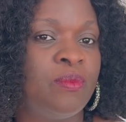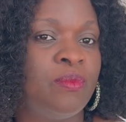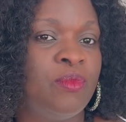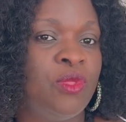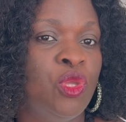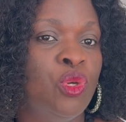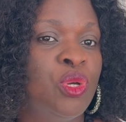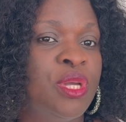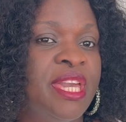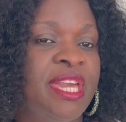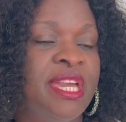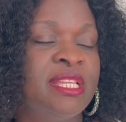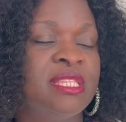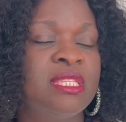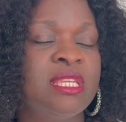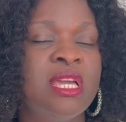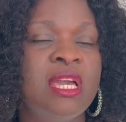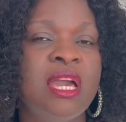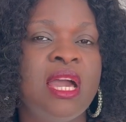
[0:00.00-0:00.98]
you
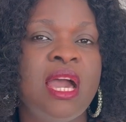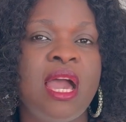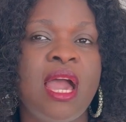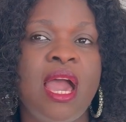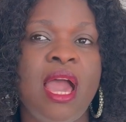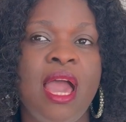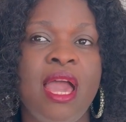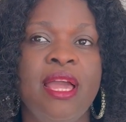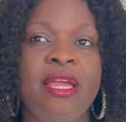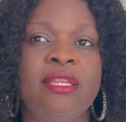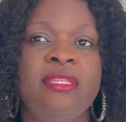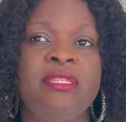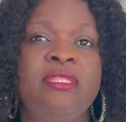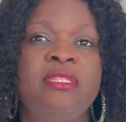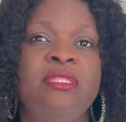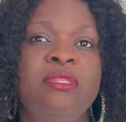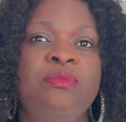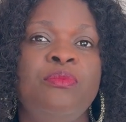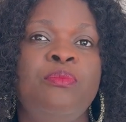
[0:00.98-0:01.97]
get, and
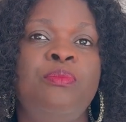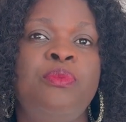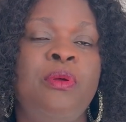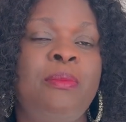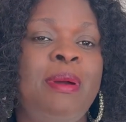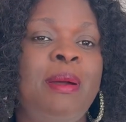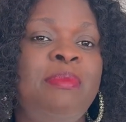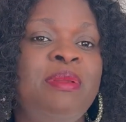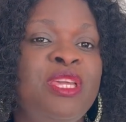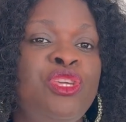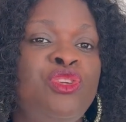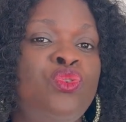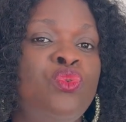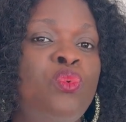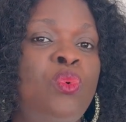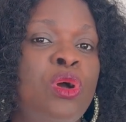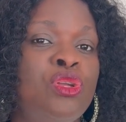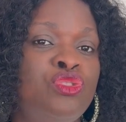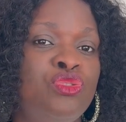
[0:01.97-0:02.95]
probably you
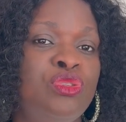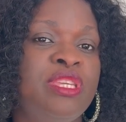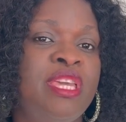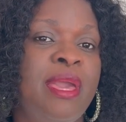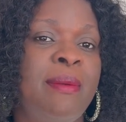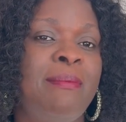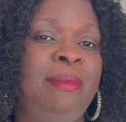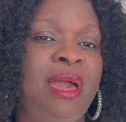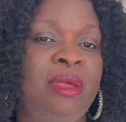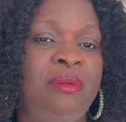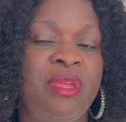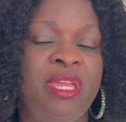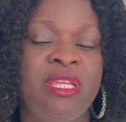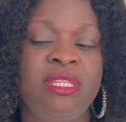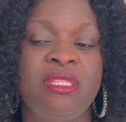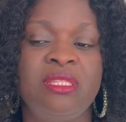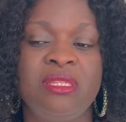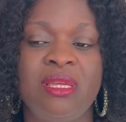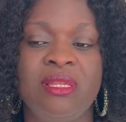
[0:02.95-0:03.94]
want to get
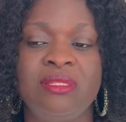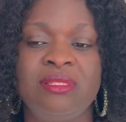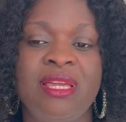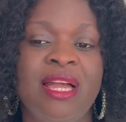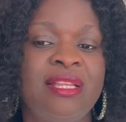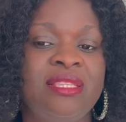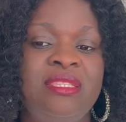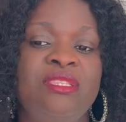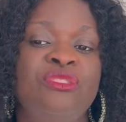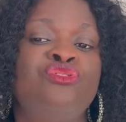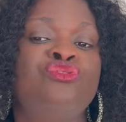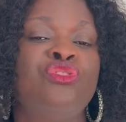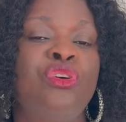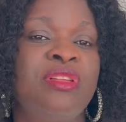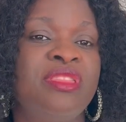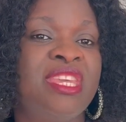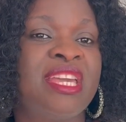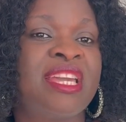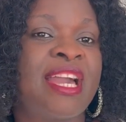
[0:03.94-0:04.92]
married. That is
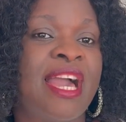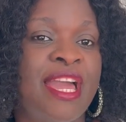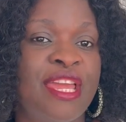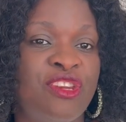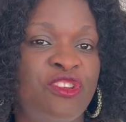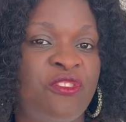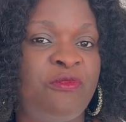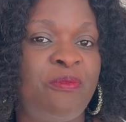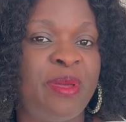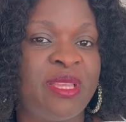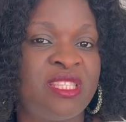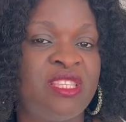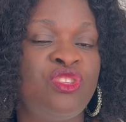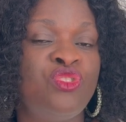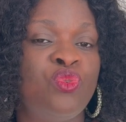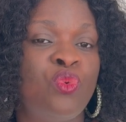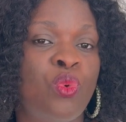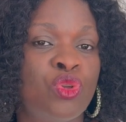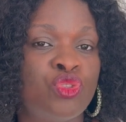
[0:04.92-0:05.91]
not the kind of person
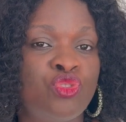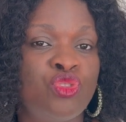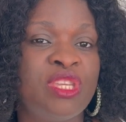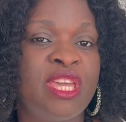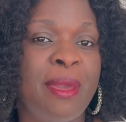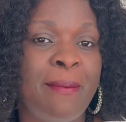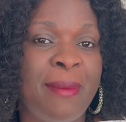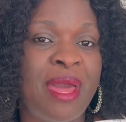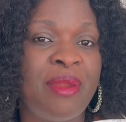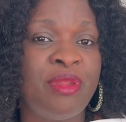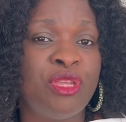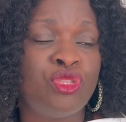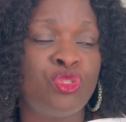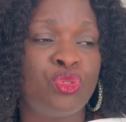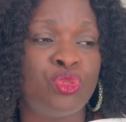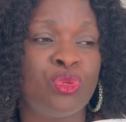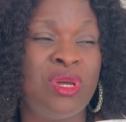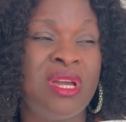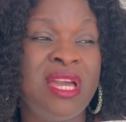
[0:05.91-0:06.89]
you want to get married
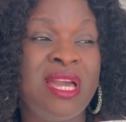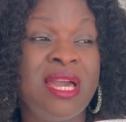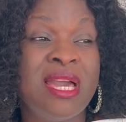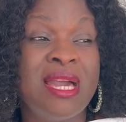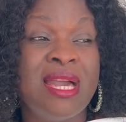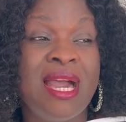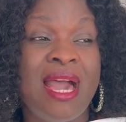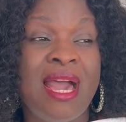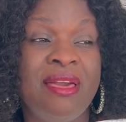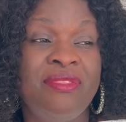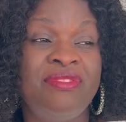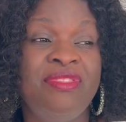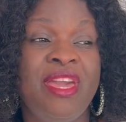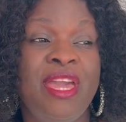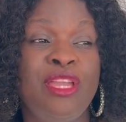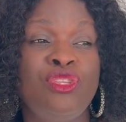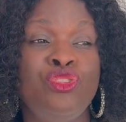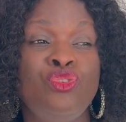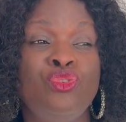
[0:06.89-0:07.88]
to. And
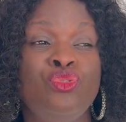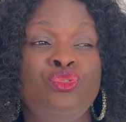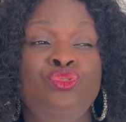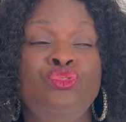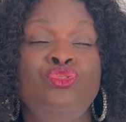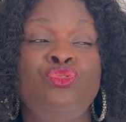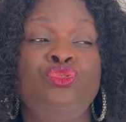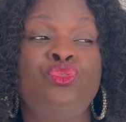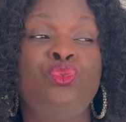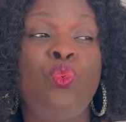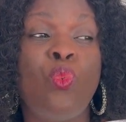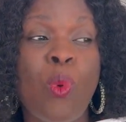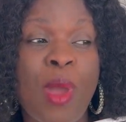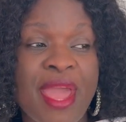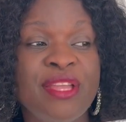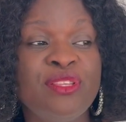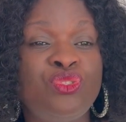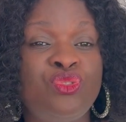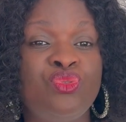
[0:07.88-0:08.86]
then you
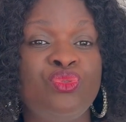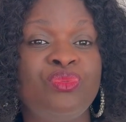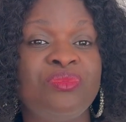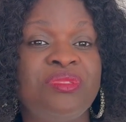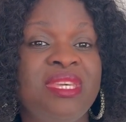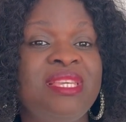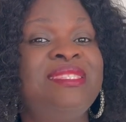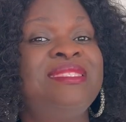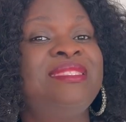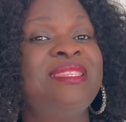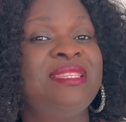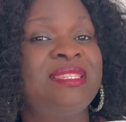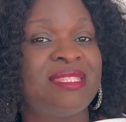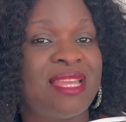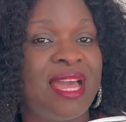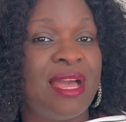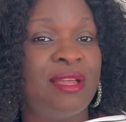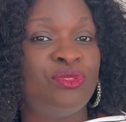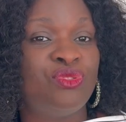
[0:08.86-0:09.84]
went to this
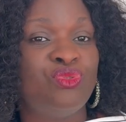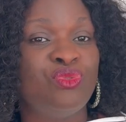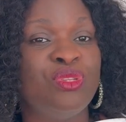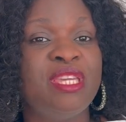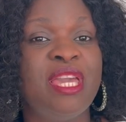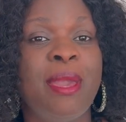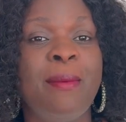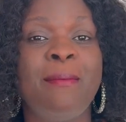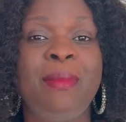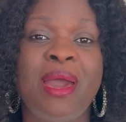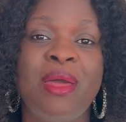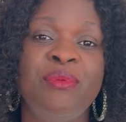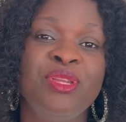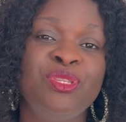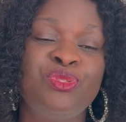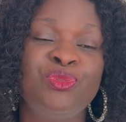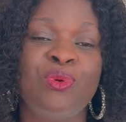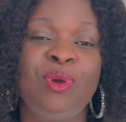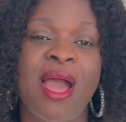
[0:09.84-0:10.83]
sister to get
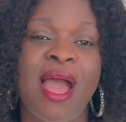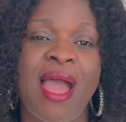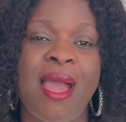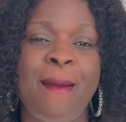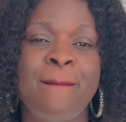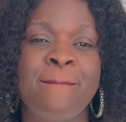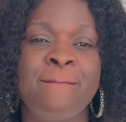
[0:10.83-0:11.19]
married to her,